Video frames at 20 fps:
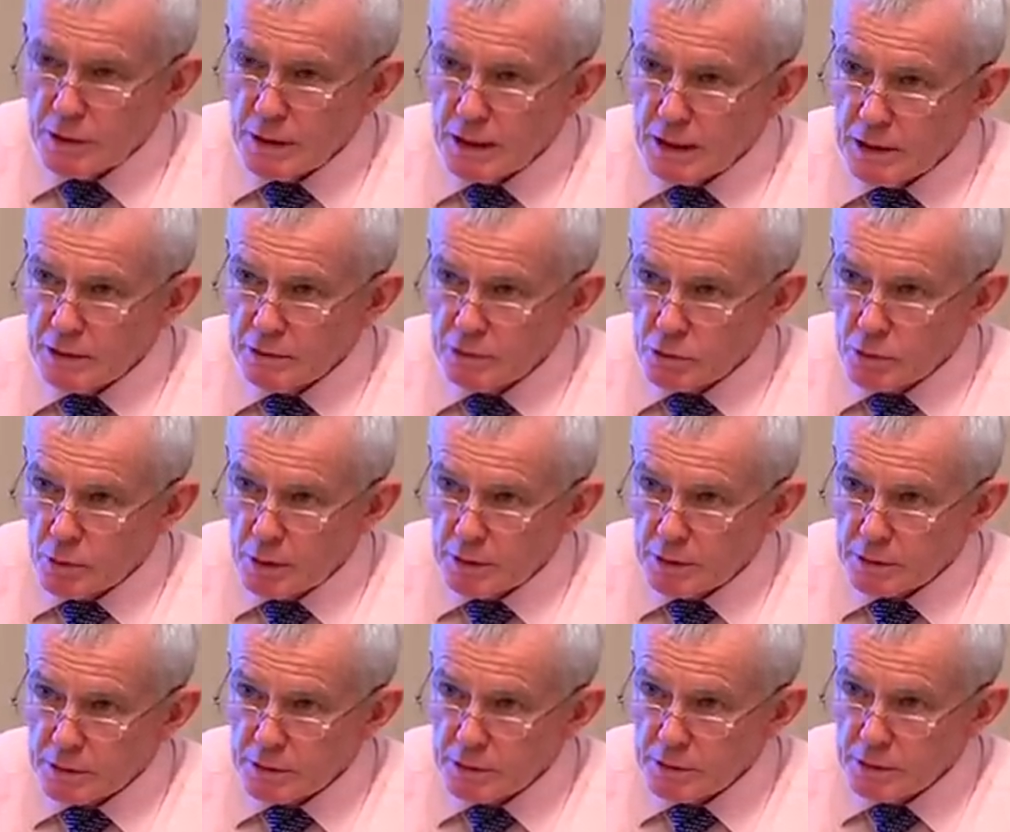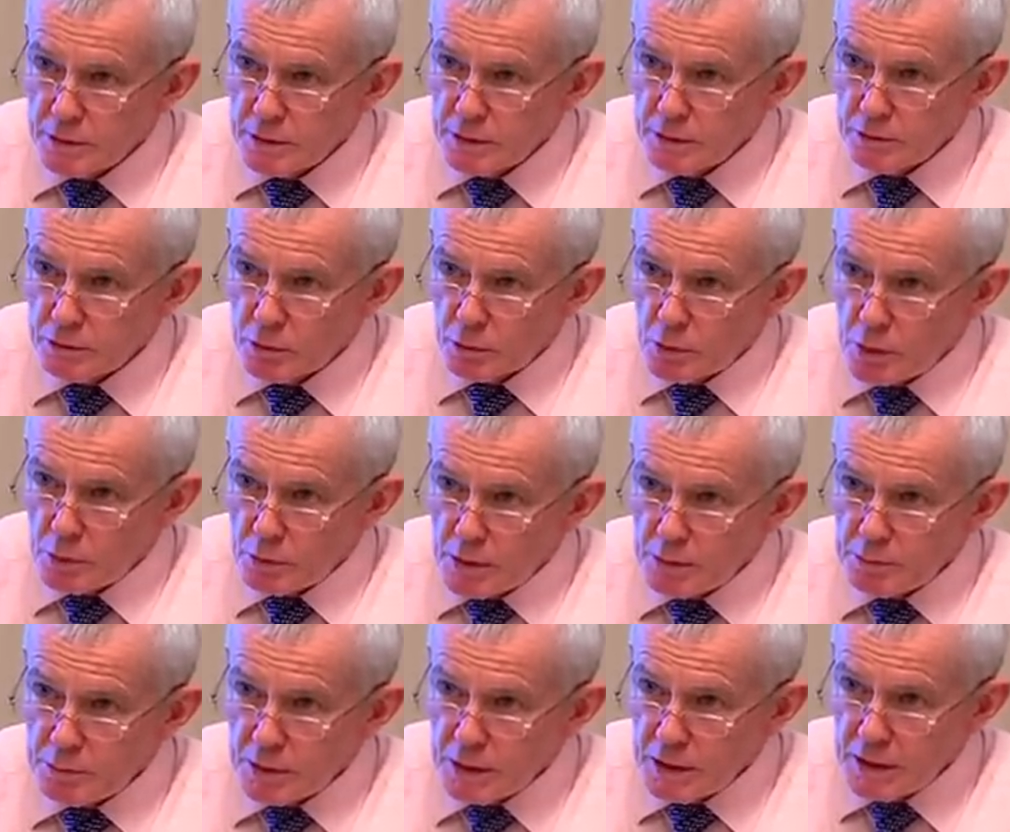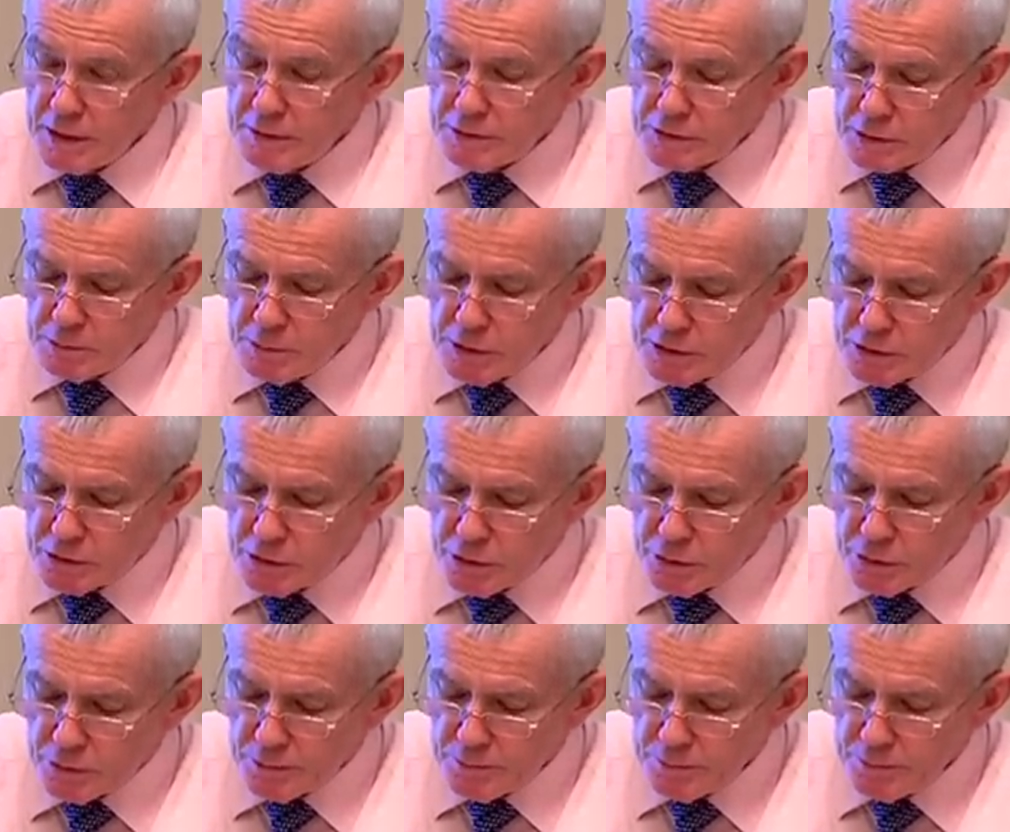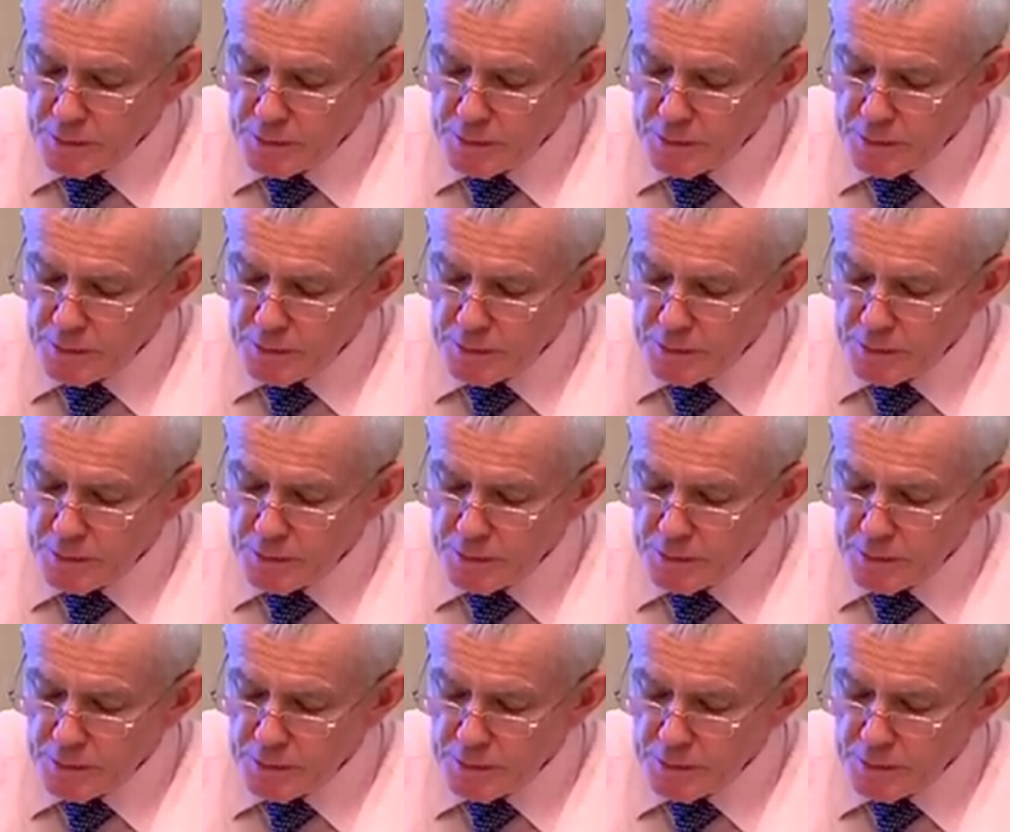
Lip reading: end of quote. For what one believes to be true.